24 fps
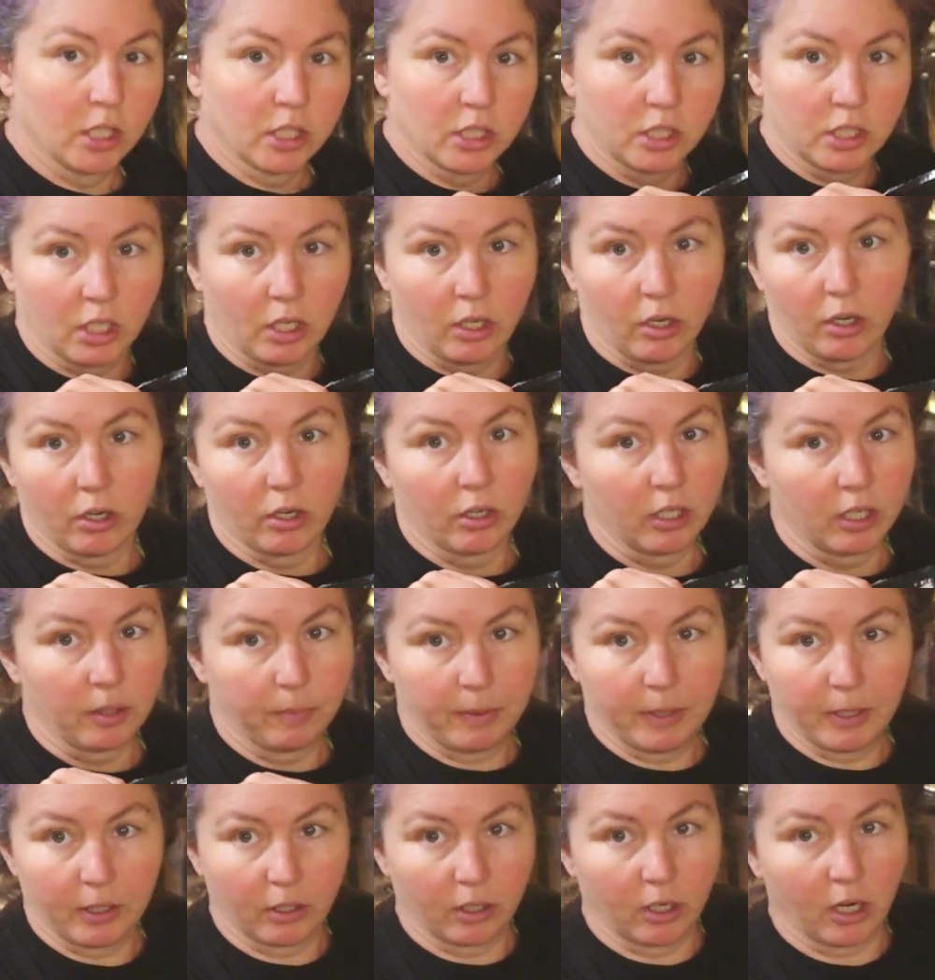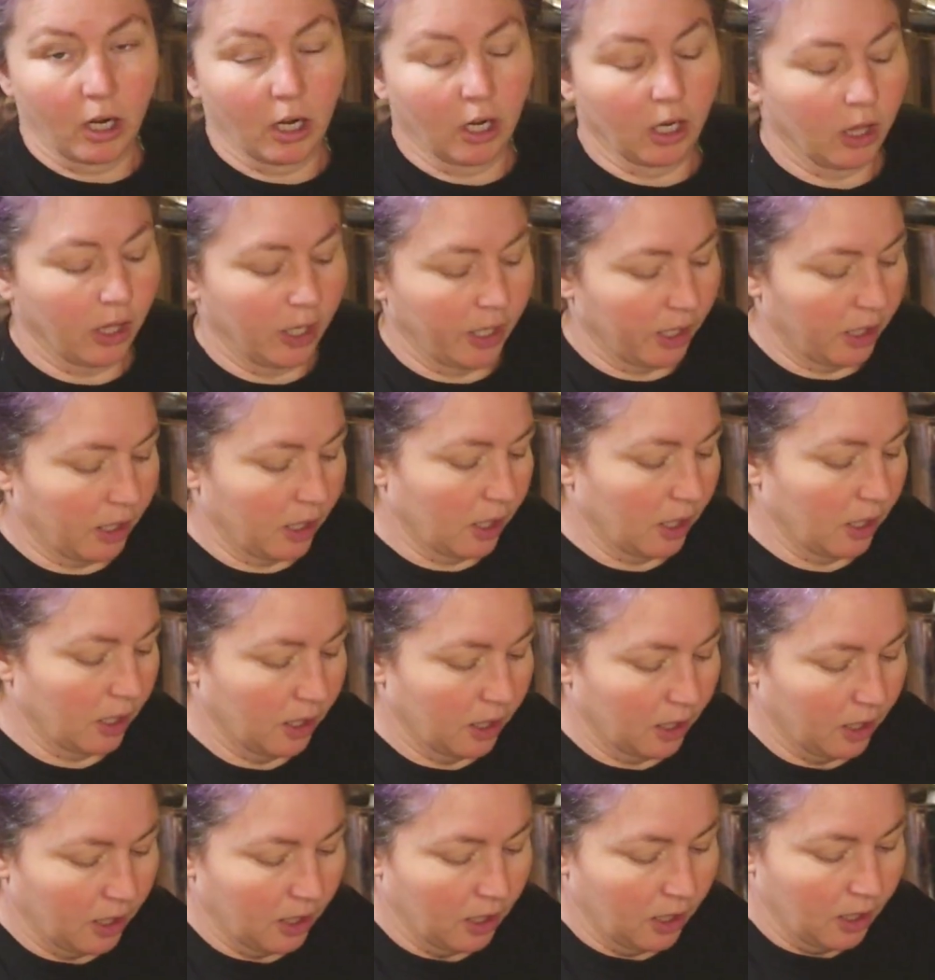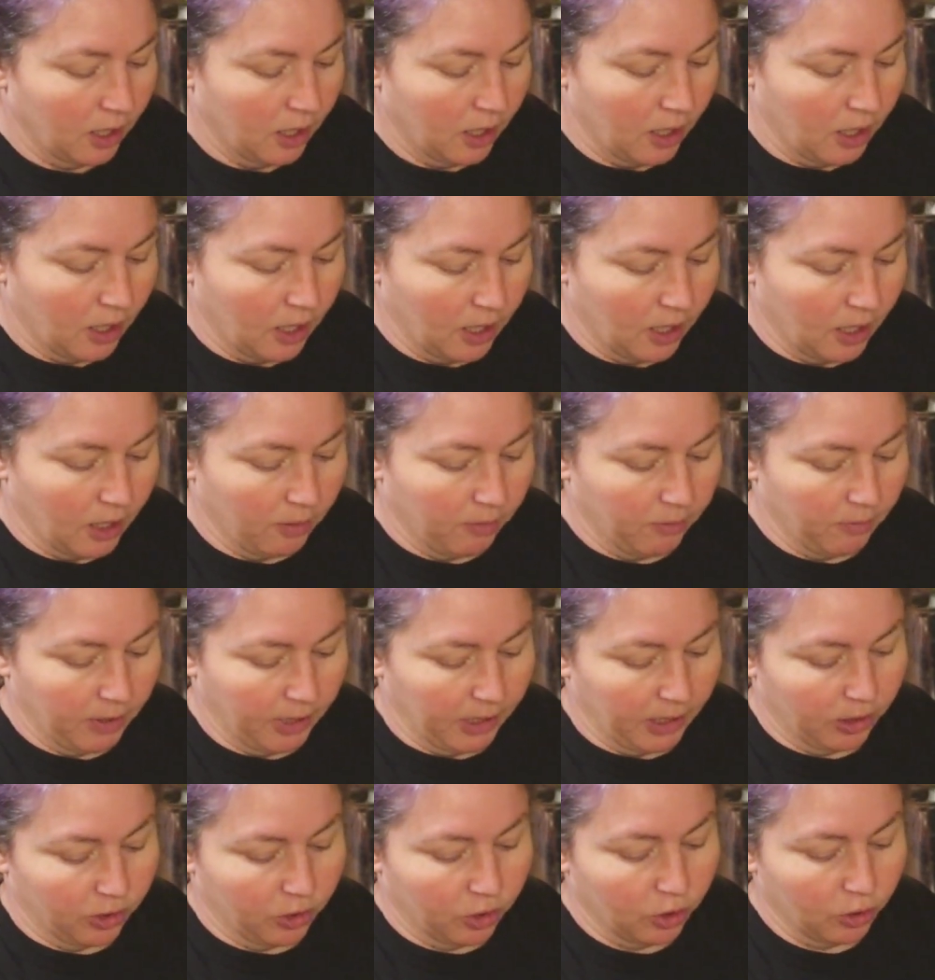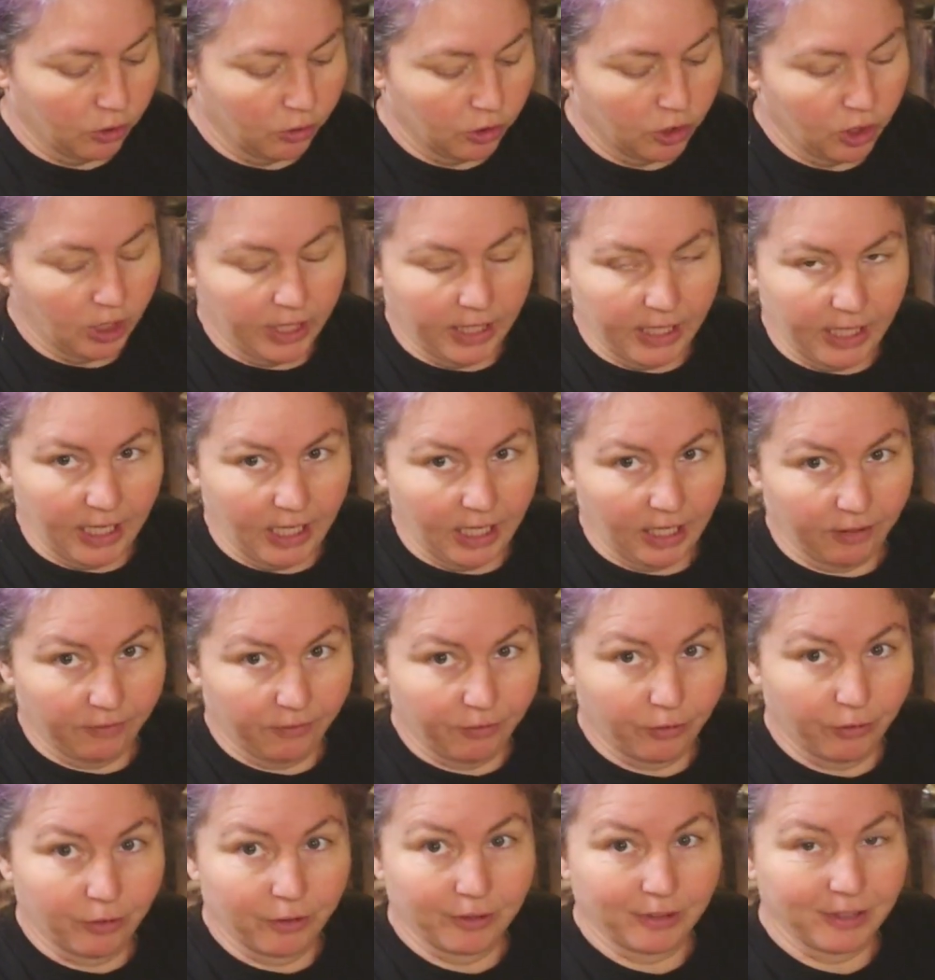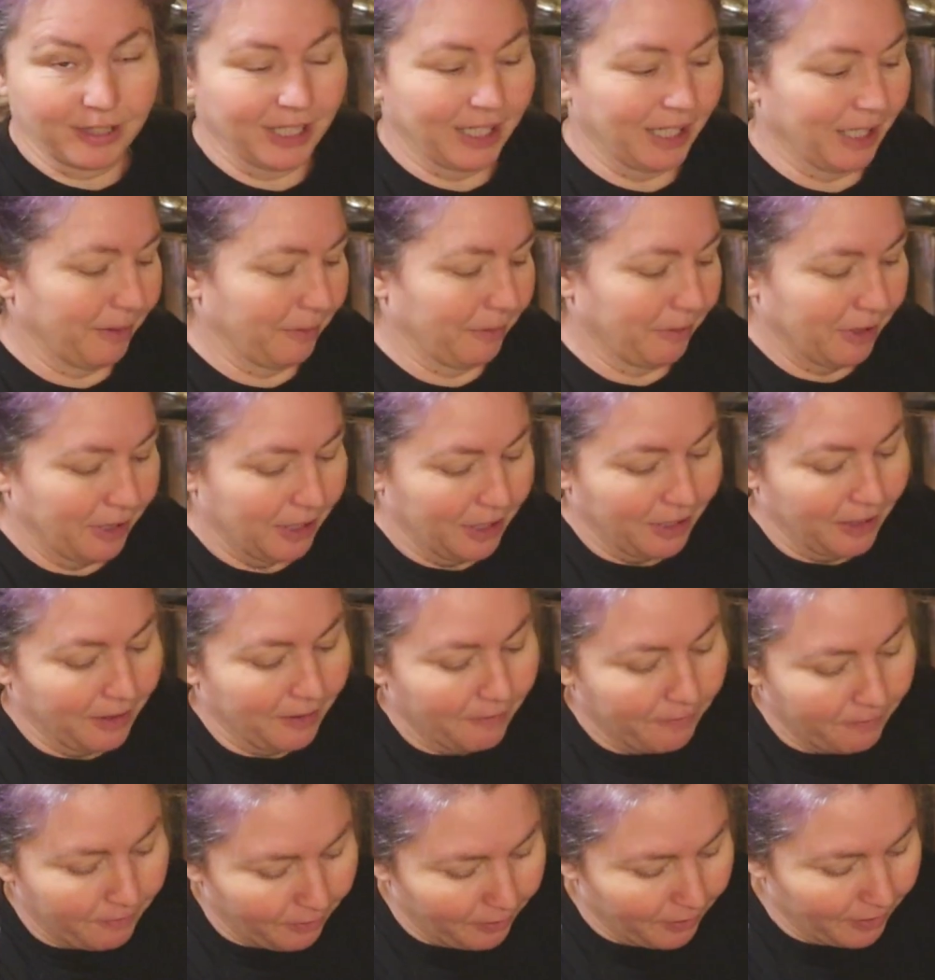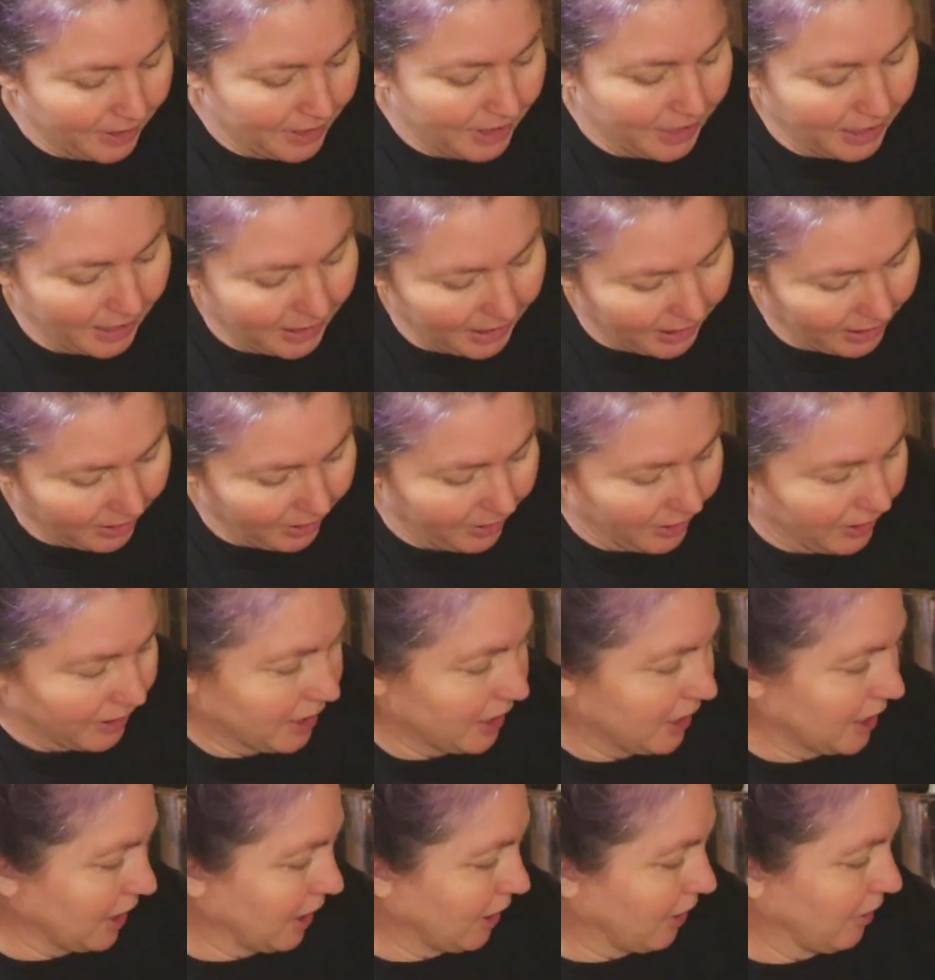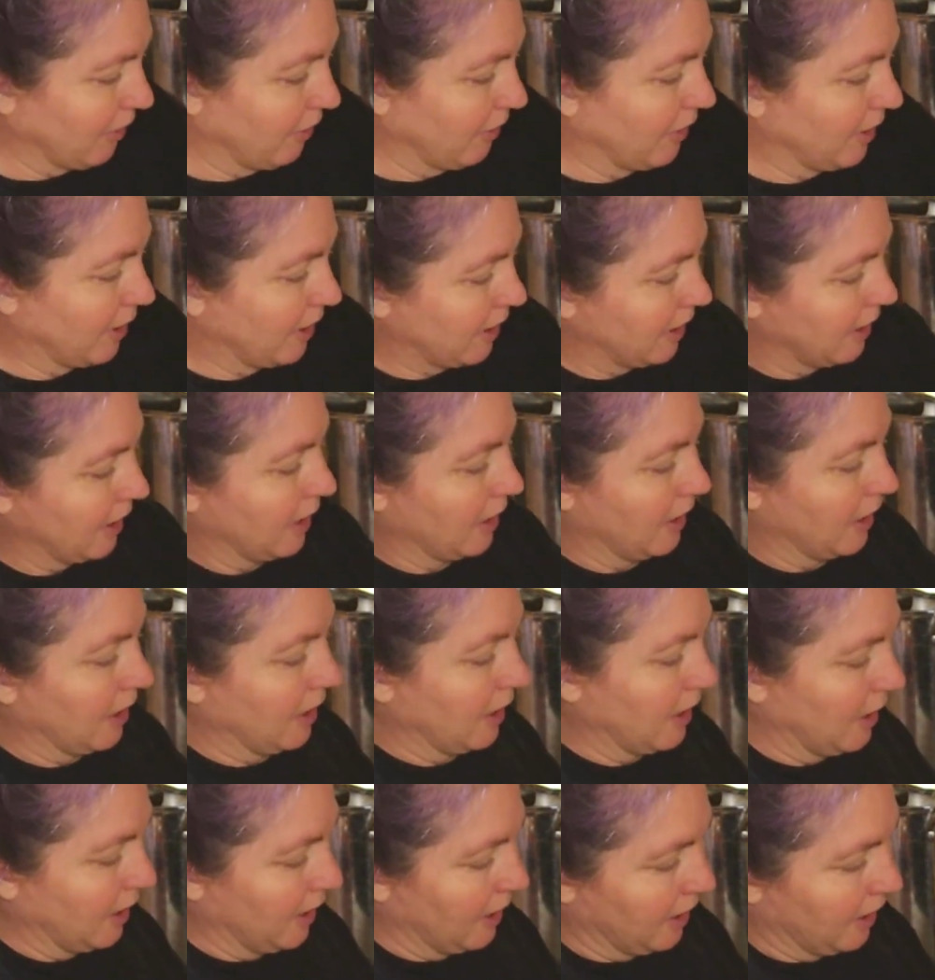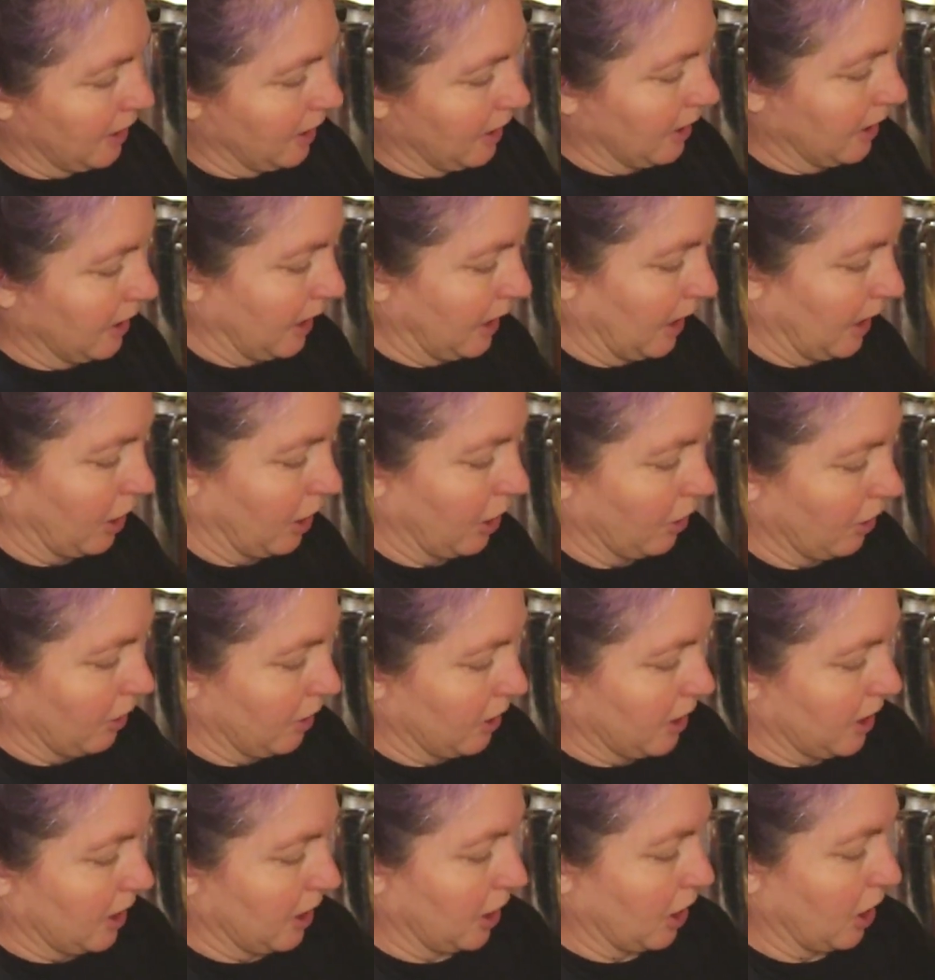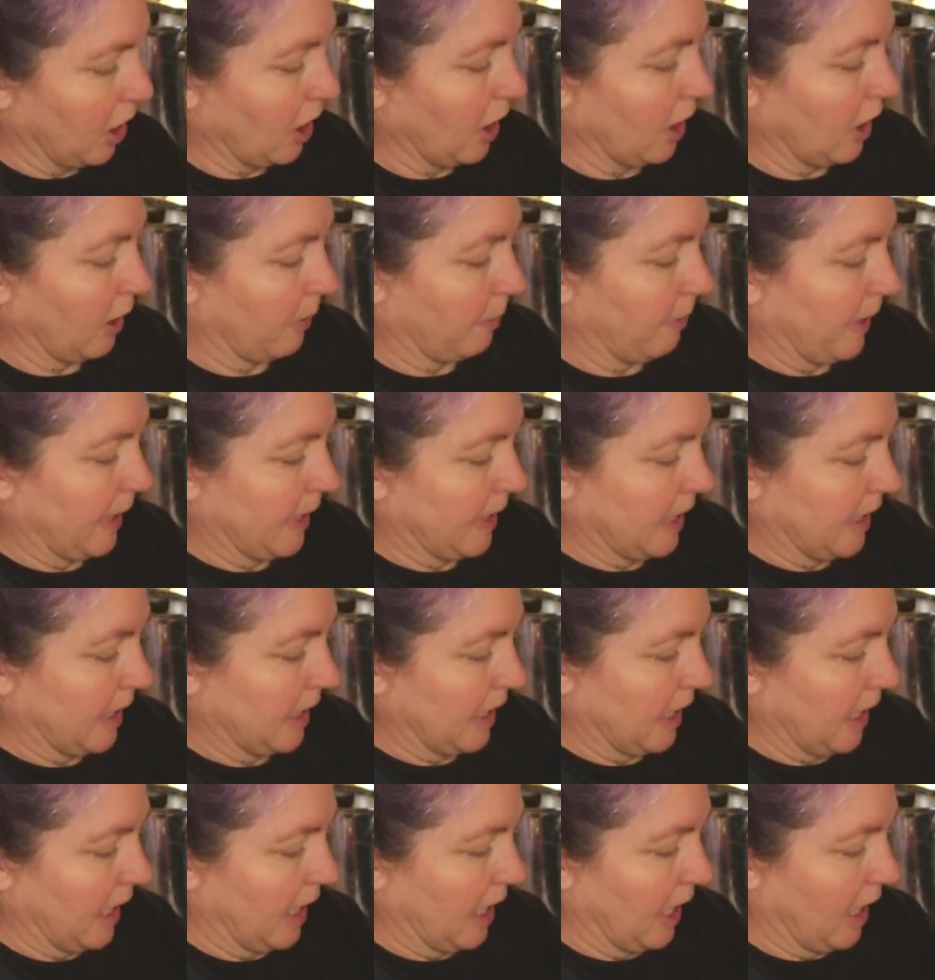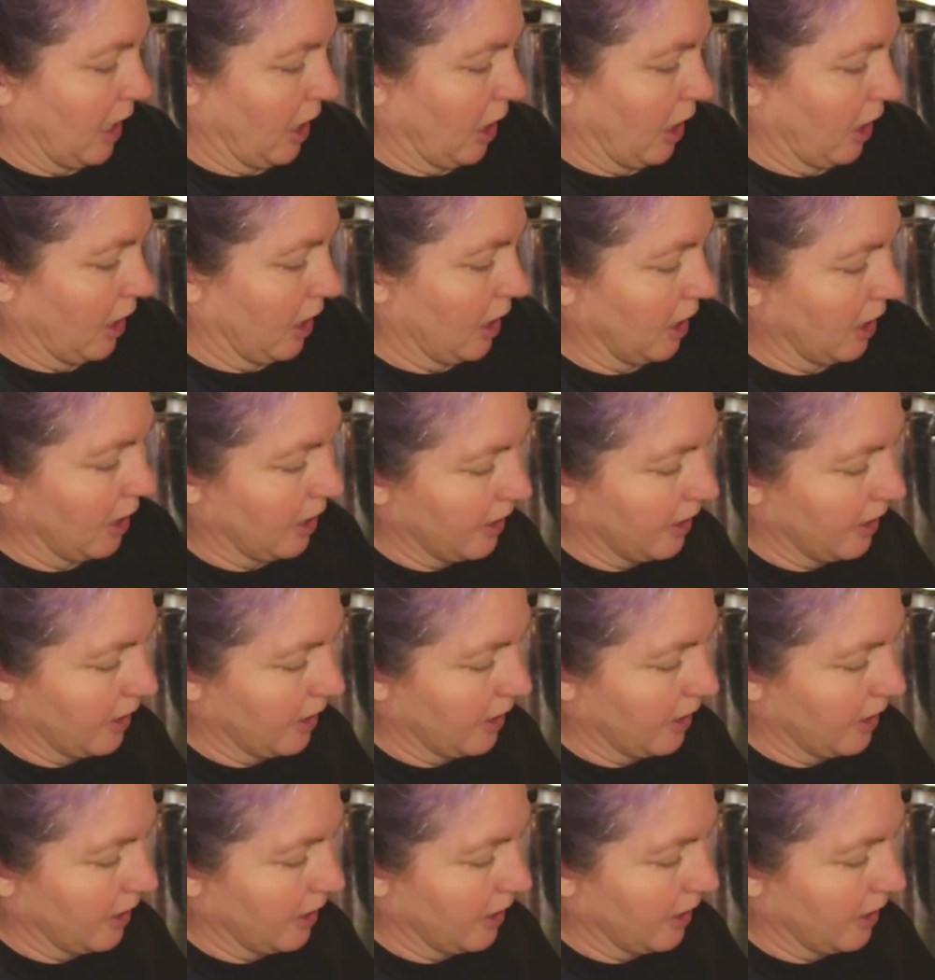So already peeled garlic, um, like two giant handfuls. I Force in here. So get those garlic pieces in there.